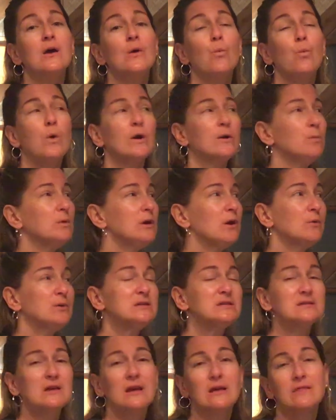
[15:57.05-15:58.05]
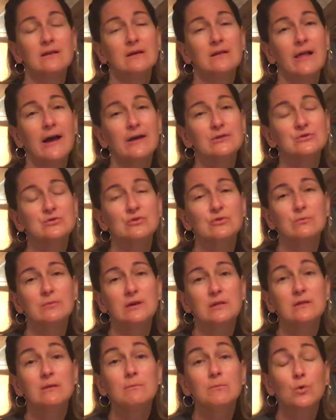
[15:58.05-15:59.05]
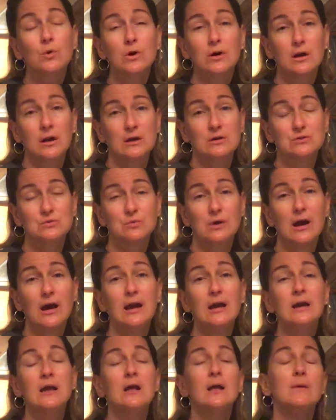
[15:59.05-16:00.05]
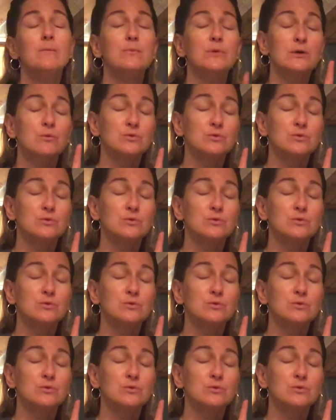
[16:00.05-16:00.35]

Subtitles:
What do we always say in the classroom in the mornings, right? Be